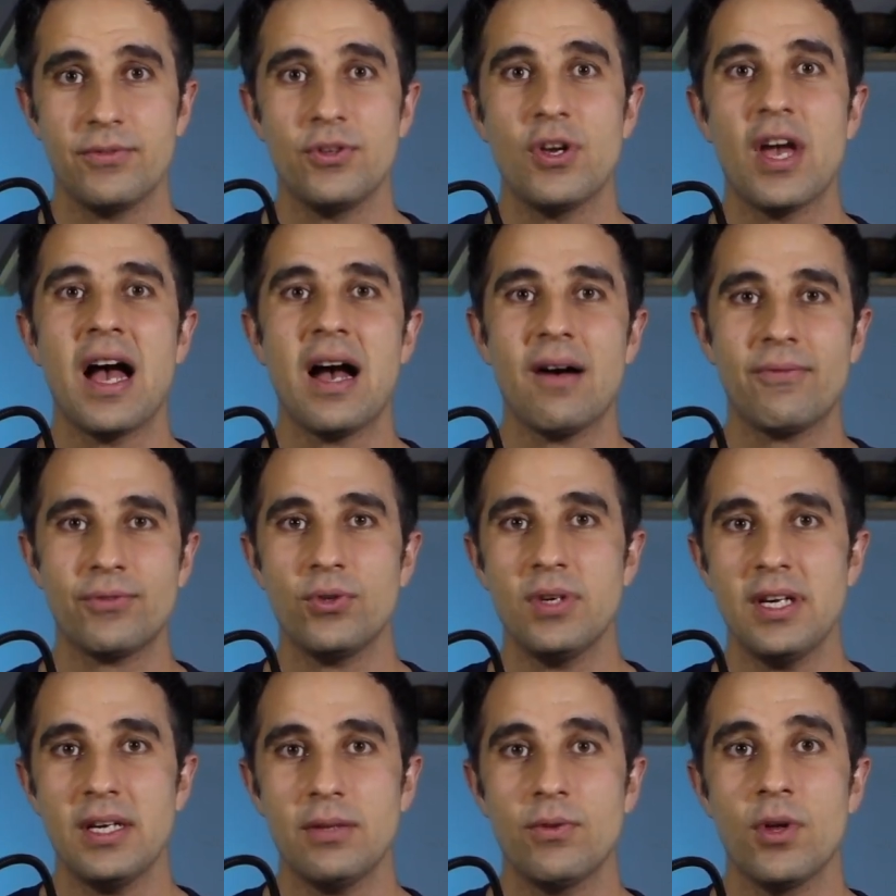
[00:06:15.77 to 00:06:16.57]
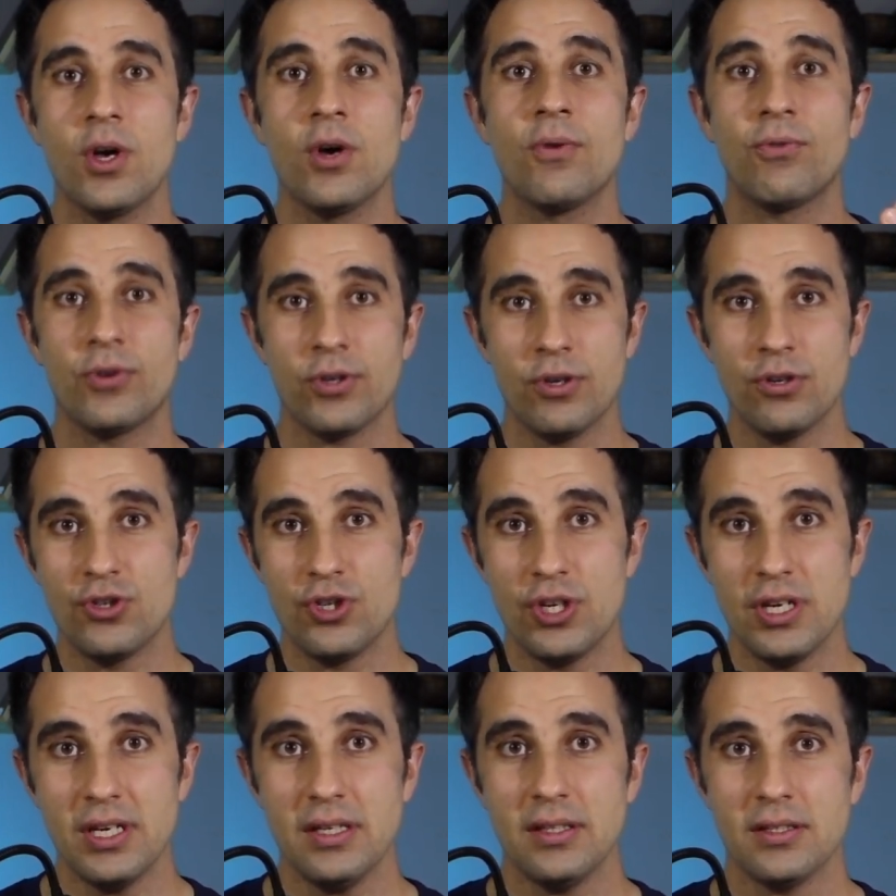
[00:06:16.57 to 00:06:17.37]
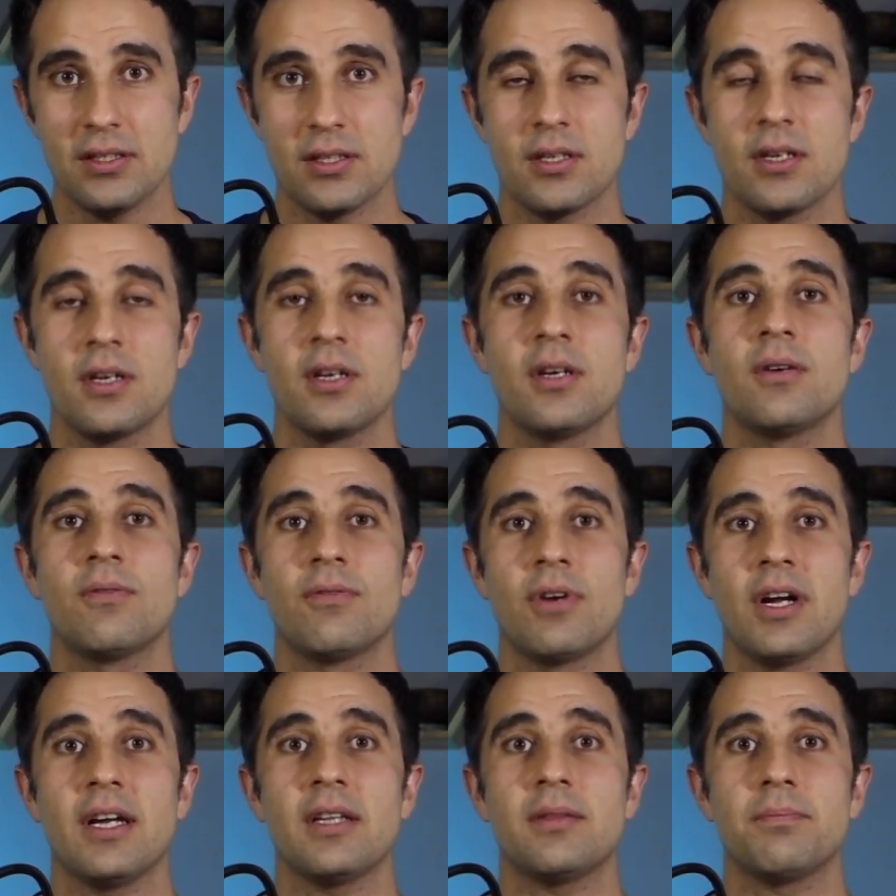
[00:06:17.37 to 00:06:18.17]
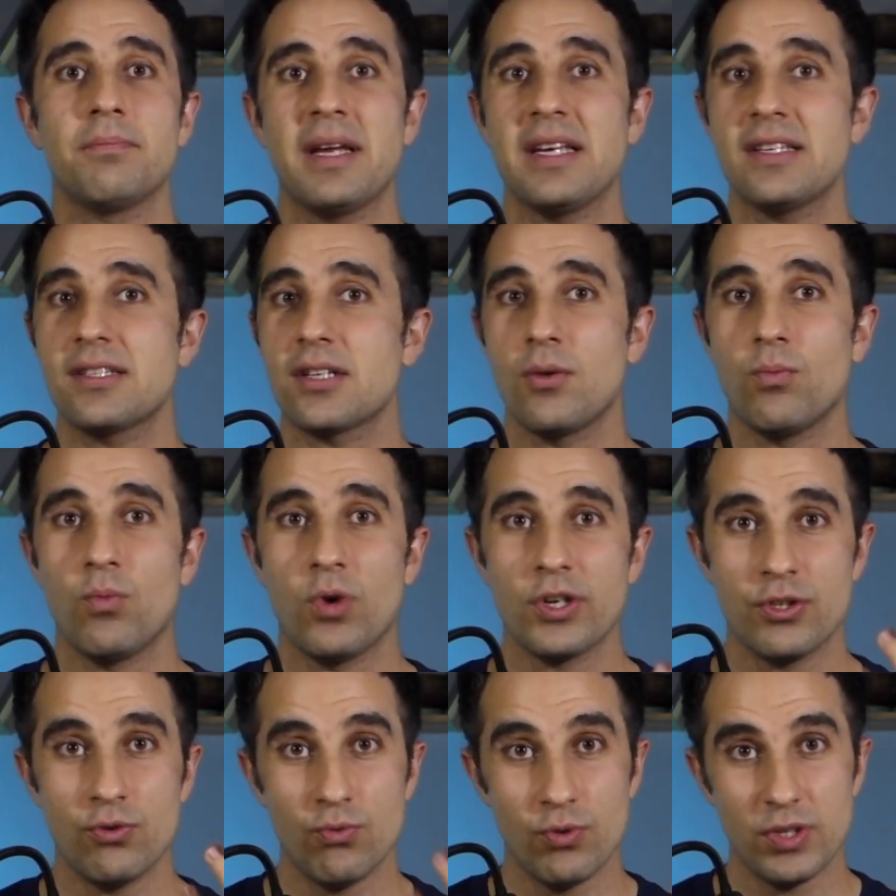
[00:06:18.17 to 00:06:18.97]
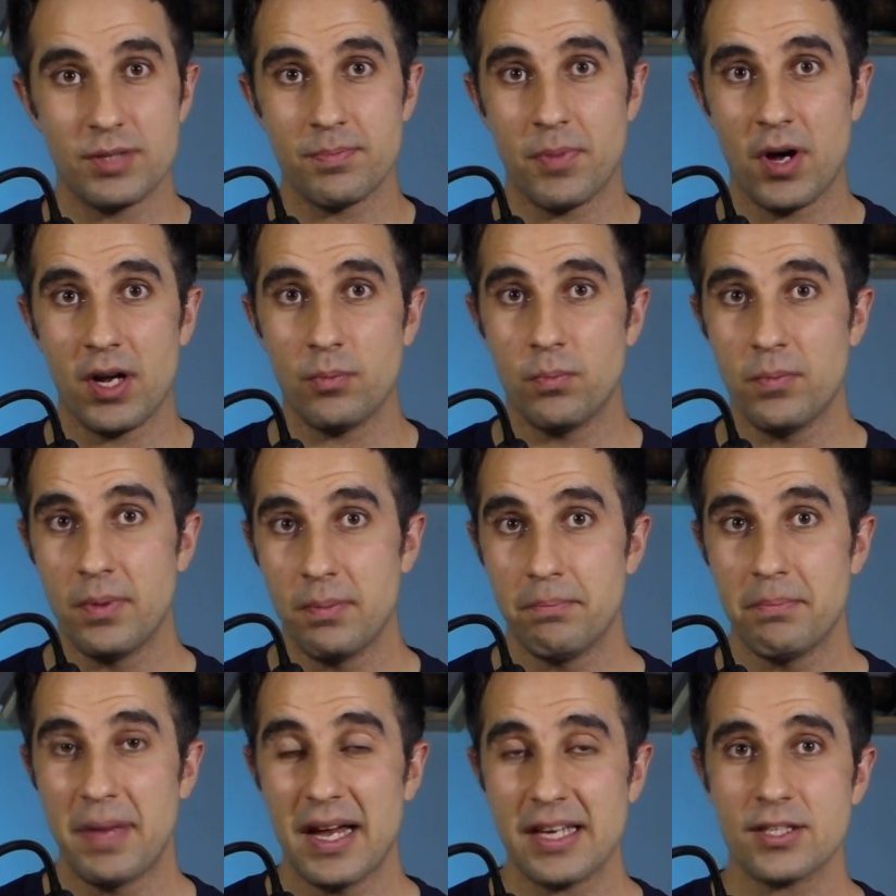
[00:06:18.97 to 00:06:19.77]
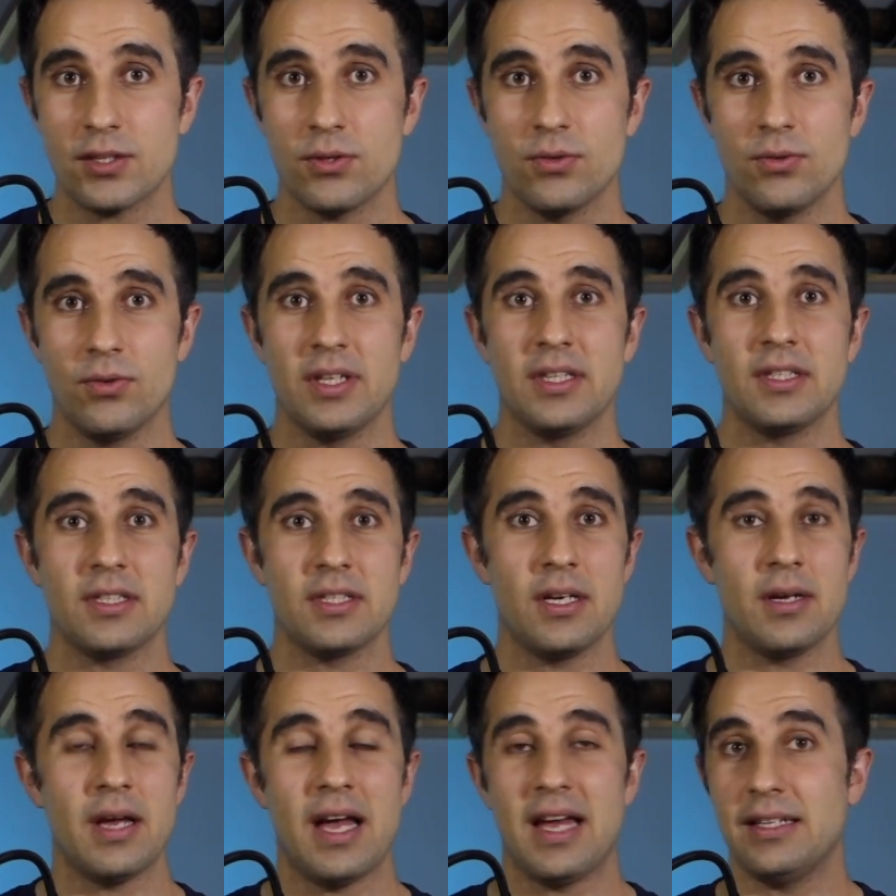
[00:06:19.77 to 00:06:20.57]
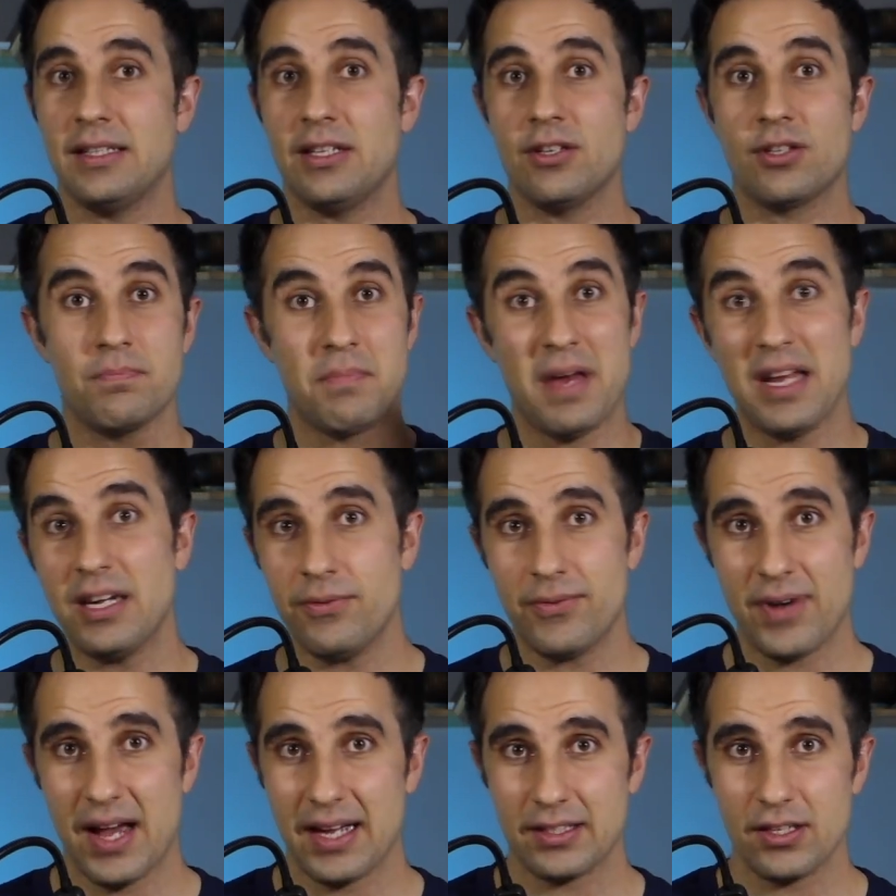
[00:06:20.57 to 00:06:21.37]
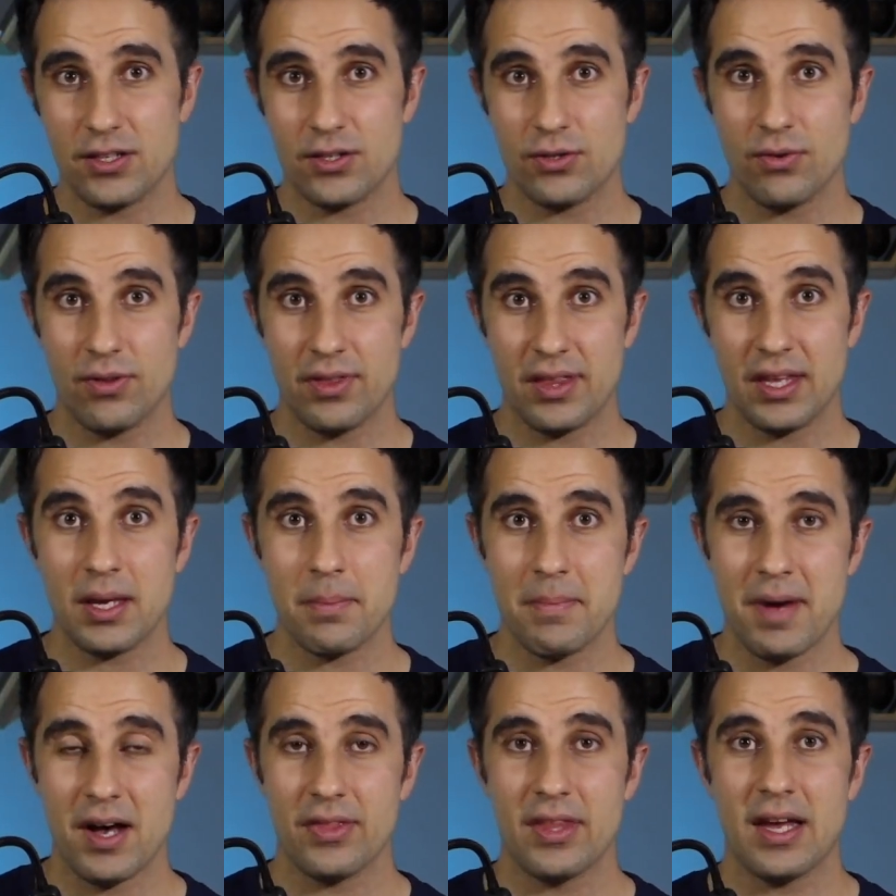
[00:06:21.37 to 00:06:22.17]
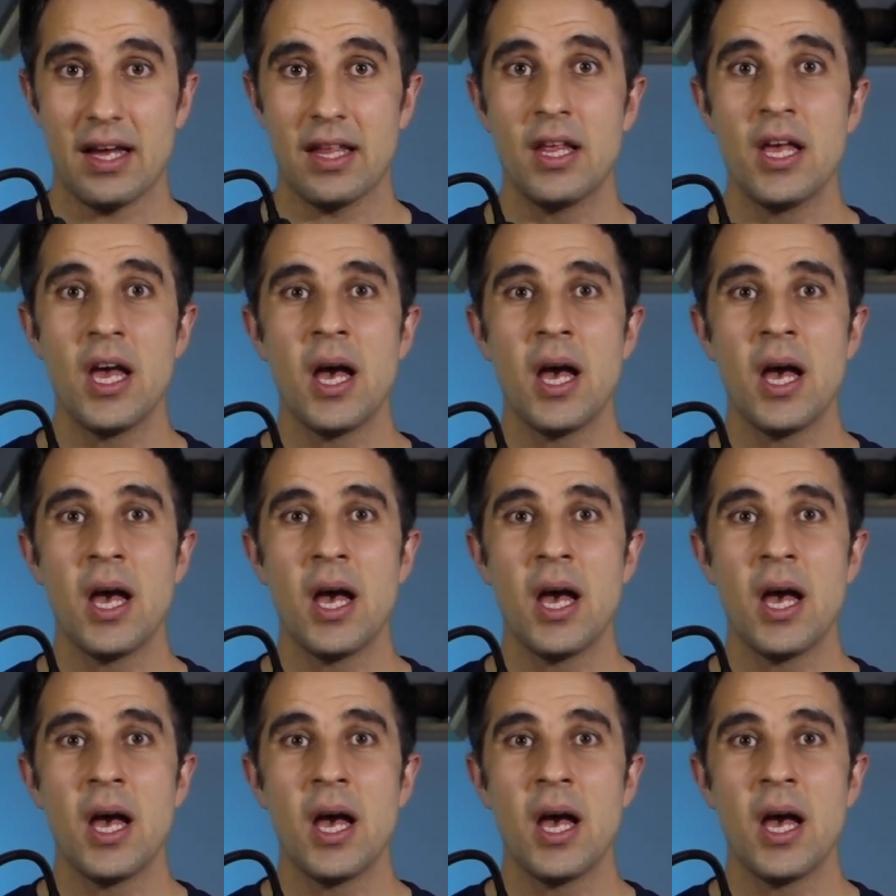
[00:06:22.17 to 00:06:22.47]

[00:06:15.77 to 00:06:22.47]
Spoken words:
You have to eat for your genes, right, based on what you respond best to, and there's many factors to think about that.